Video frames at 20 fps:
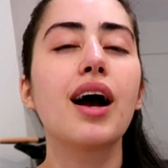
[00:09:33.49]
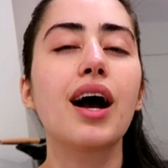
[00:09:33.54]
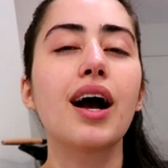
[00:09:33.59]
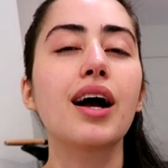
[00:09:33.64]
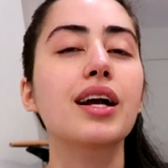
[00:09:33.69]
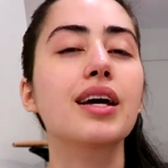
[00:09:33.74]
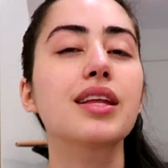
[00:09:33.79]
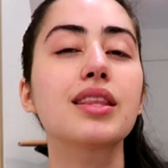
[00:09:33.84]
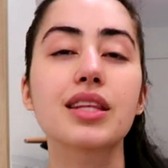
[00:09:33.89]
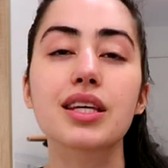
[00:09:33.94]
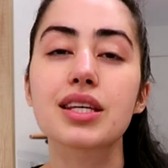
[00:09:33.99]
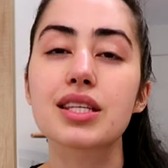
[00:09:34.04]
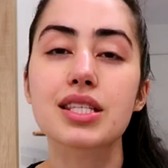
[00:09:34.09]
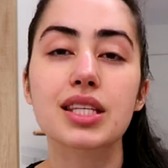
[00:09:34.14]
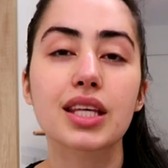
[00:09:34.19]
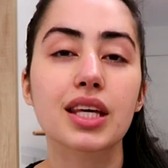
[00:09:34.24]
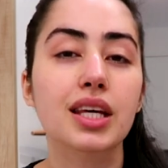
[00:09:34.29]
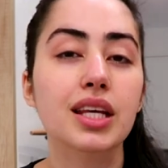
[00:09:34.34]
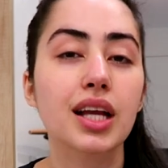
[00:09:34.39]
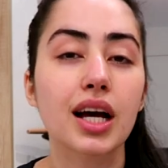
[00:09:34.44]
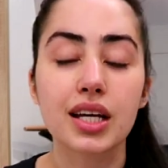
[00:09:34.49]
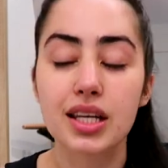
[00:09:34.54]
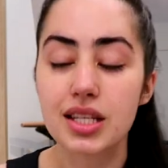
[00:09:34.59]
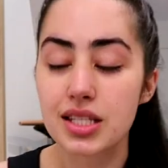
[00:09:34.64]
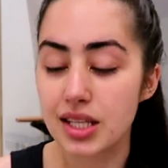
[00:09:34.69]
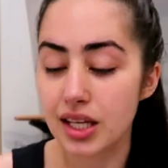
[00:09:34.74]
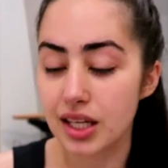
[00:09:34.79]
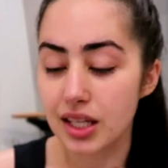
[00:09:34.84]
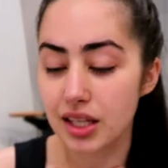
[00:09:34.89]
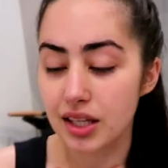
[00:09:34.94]
I got thick skin, I can
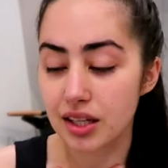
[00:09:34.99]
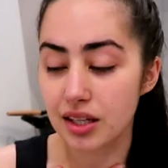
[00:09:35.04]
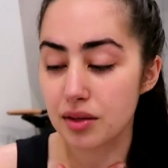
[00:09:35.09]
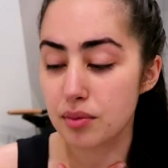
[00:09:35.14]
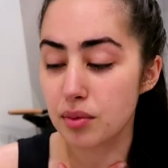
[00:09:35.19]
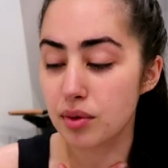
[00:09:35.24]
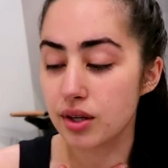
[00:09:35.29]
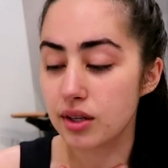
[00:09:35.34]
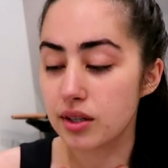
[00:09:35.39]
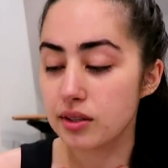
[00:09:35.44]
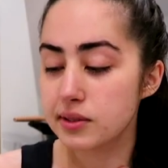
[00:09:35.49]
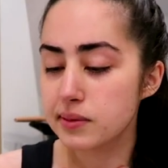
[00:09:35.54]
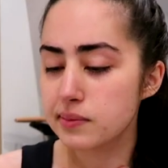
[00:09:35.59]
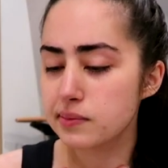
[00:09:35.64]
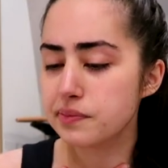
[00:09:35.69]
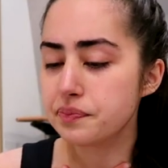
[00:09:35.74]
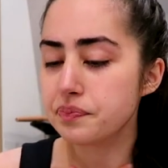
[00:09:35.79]
take it, but...